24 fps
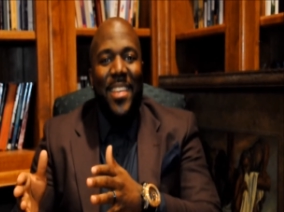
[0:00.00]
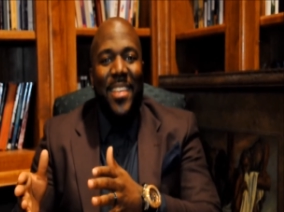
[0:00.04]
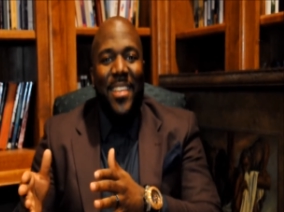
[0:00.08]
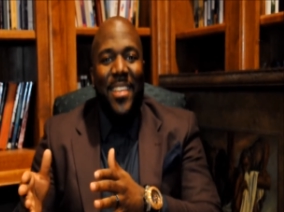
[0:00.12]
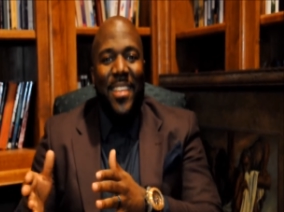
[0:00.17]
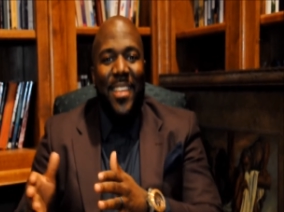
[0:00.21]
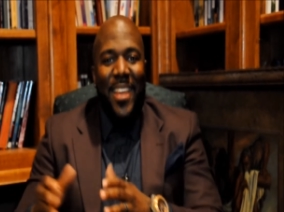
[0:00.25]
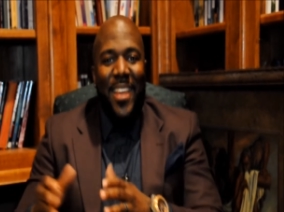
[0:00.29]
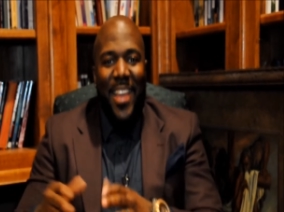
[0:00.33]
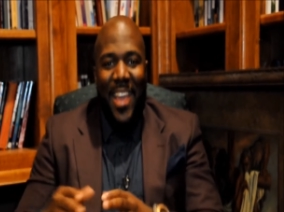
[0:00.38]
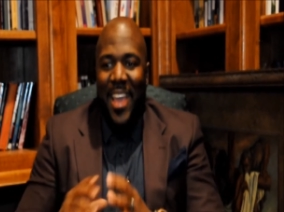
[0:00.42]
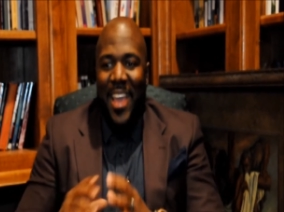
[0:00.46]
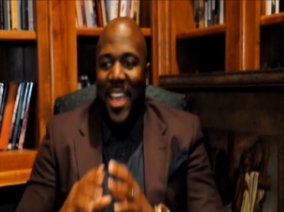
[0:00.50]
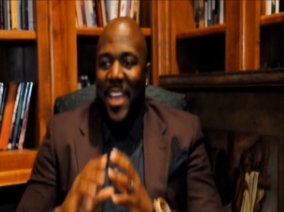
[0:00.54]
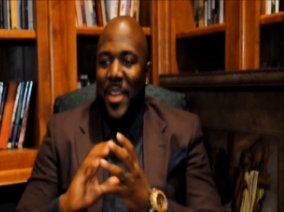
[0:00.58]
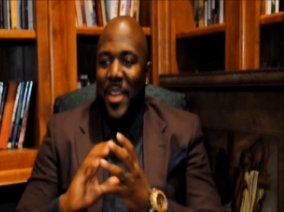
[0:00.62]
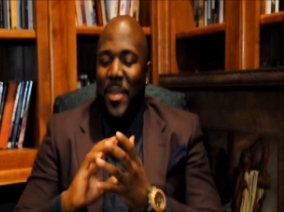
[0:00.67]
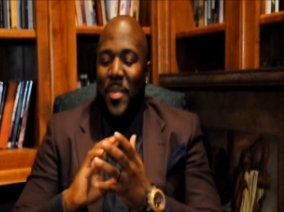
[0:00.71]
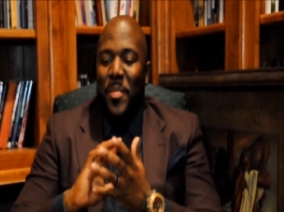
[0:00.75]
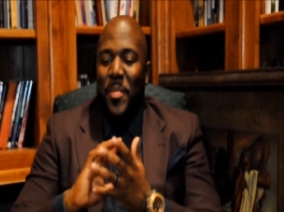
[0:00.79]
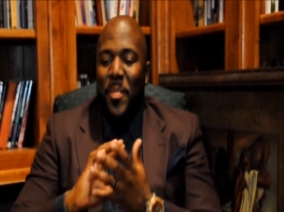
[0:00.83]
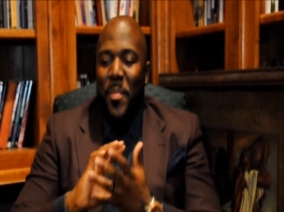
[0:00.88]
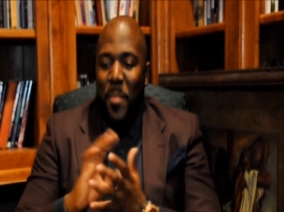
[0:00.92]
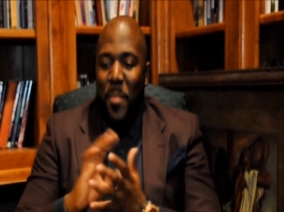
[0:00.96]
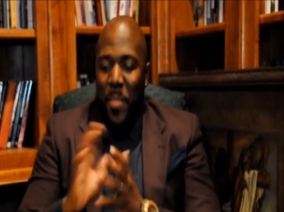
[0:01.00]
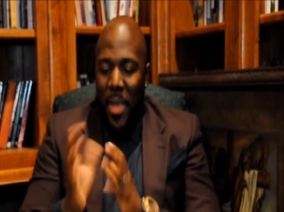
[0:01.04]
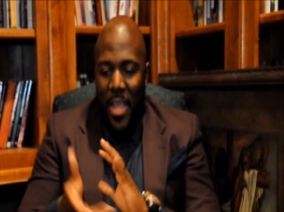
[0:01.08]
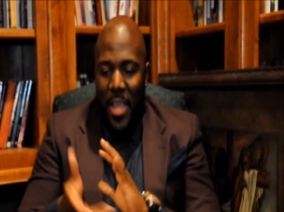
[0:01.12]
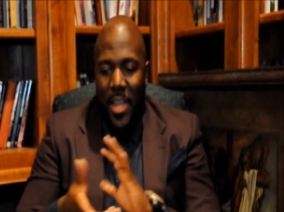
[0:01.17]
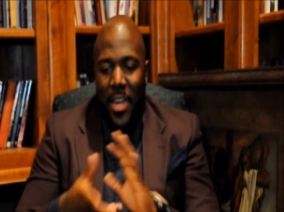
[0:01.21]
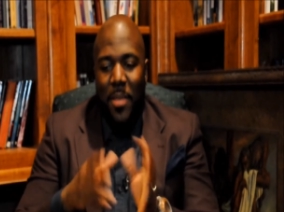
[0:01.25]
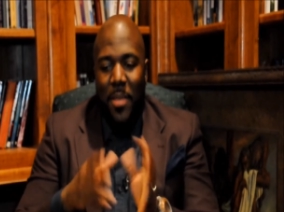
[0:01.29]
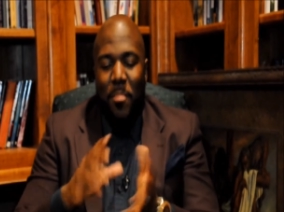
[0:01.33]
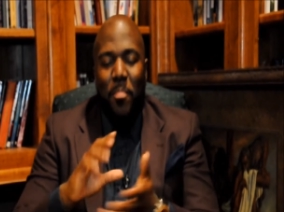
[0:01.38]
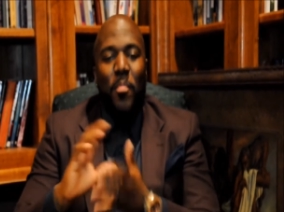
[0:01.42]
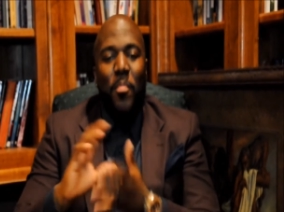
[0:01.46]
and made
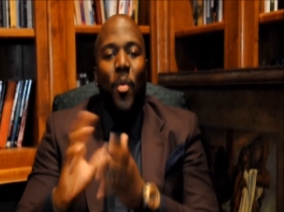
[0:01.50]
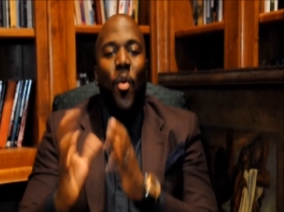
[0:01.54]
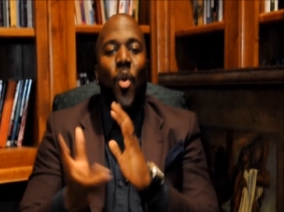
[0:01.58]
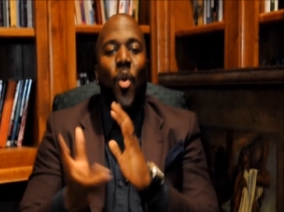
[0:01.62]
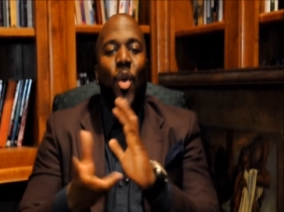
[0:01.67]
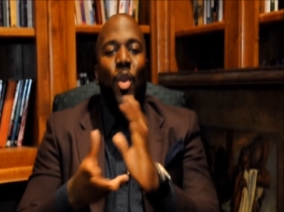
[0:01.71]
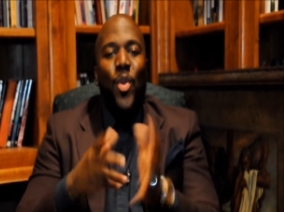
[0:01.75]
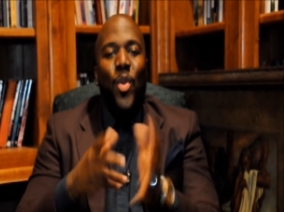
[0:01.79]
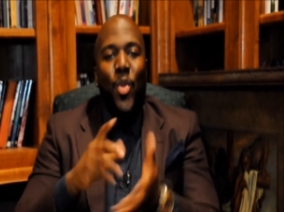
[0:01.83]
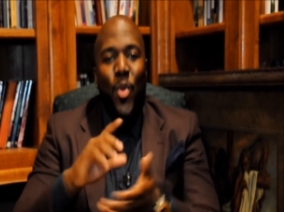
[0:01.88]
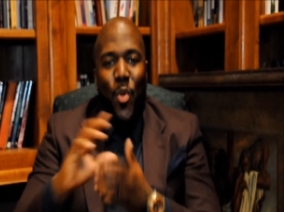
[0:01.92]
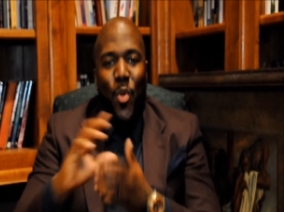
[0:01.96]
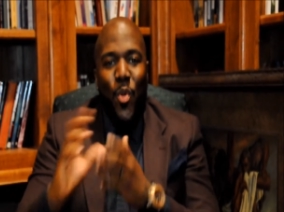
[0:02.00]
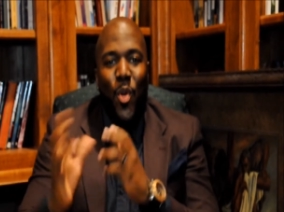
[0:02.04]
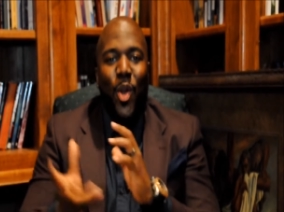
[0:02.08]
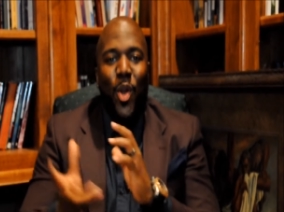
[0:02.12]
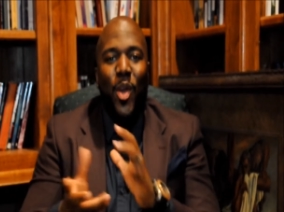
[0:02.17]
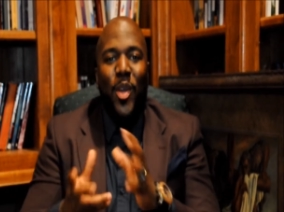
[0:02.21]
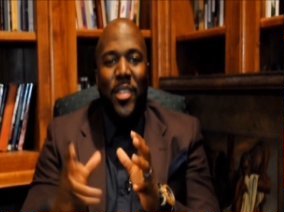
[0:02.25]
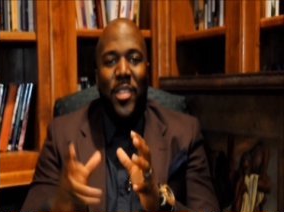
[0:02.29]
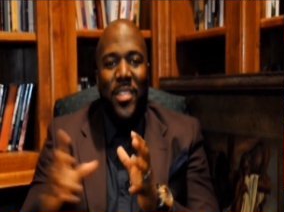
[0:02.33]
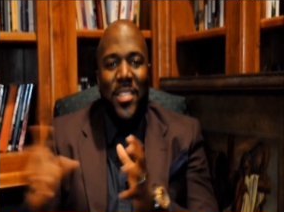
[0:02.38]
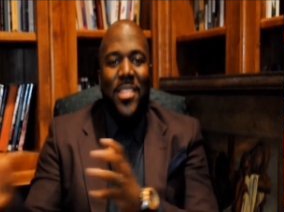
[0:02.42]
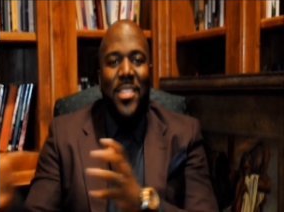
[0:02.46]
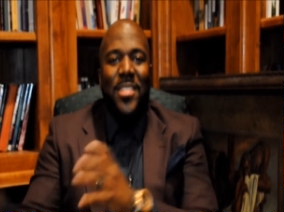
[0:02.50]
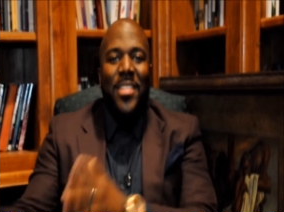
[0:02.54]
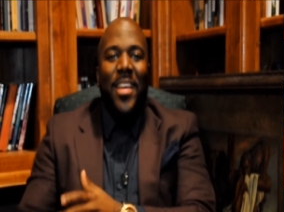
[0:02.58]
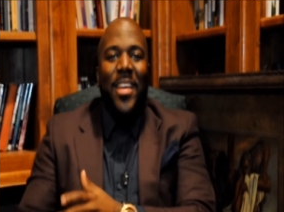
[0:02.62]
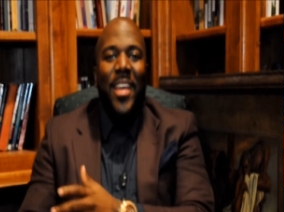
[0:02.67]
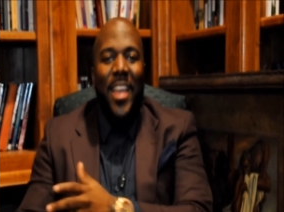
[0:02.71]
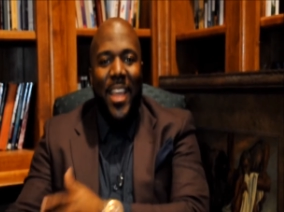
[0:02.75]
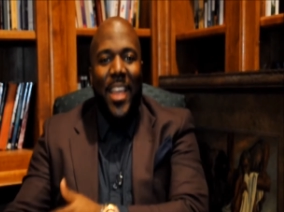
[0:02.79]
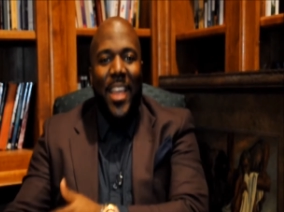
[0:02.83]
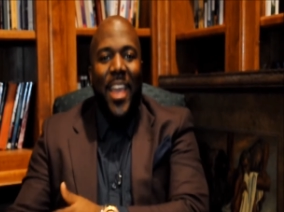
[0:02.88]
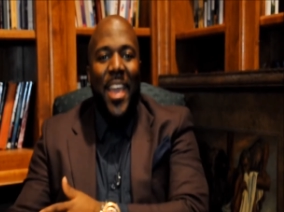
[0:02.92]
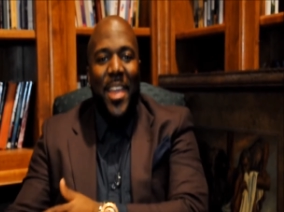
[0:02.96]
it more newer
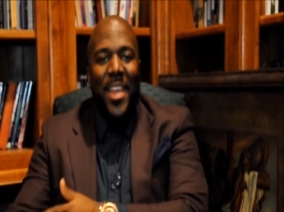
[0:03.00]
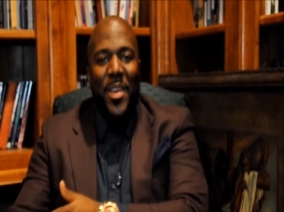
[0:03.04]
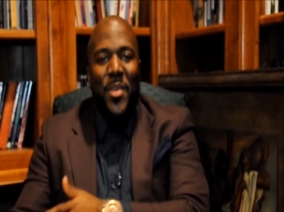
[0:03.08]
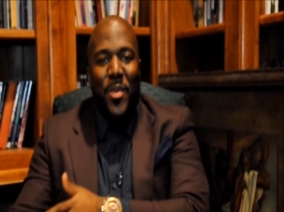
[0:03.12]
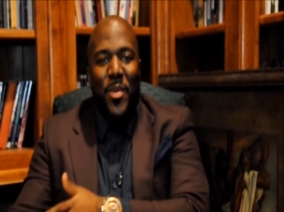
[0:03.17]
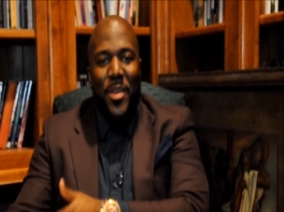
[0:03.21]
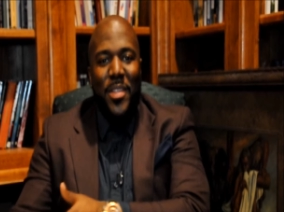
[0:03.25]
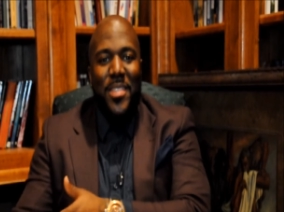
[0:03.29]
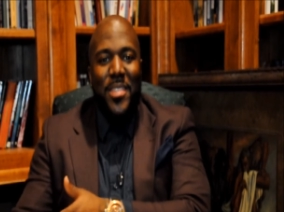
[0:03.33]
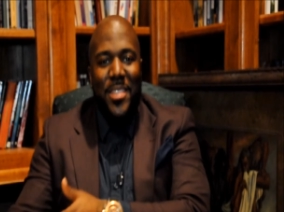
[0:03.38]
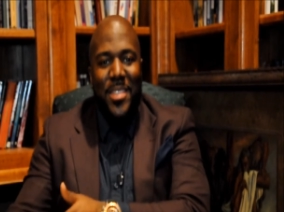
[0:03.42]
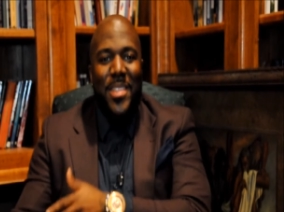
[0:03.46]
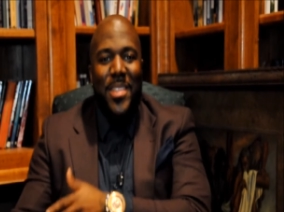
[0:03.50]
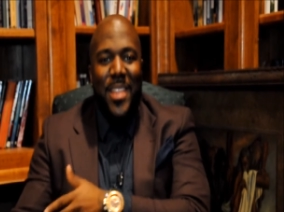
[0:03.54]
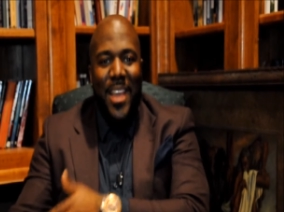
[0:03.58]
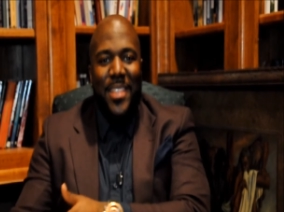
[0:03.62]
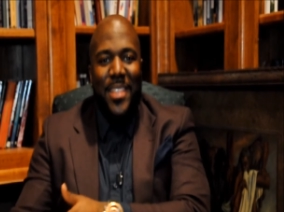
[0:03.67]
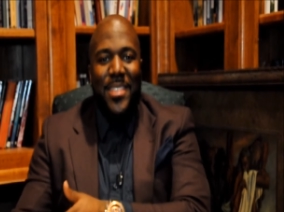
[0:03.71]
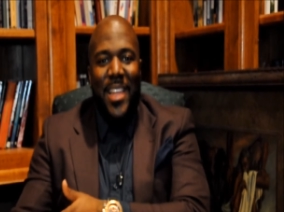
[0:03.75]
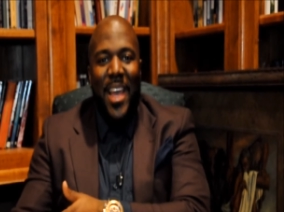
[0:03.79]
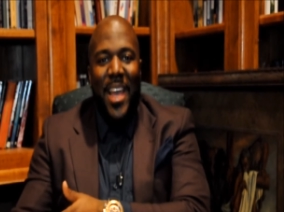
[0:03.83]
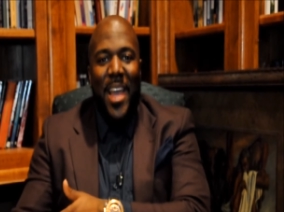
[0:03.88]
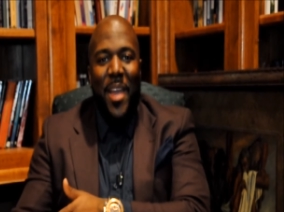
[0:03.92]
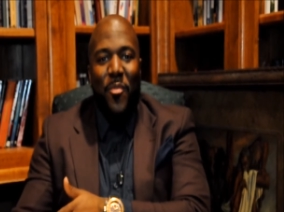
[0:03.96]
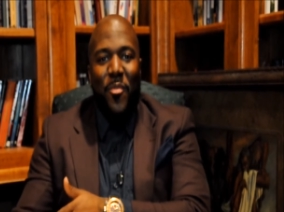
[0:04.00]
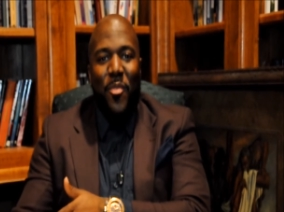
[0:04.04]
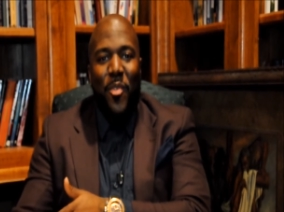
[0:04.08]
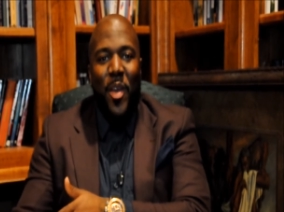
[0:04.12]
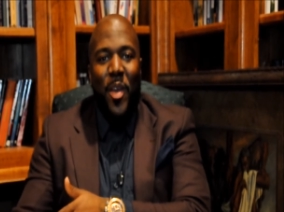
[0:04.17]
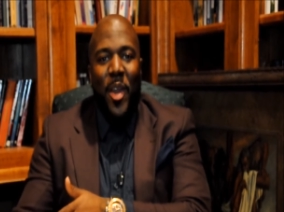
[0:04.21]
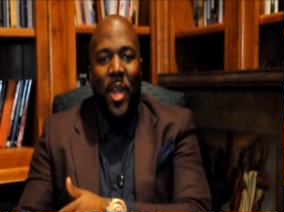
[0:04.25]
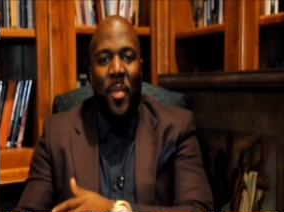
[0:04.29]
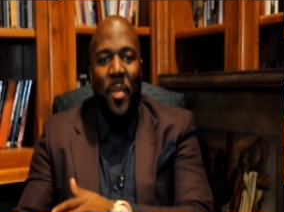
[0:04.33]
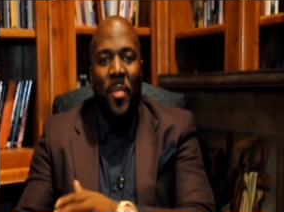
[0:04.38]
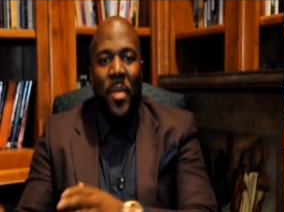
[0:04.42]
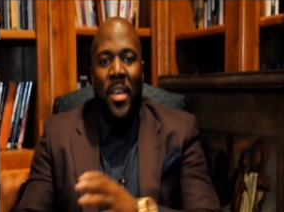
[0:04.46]
and catering to that time frame.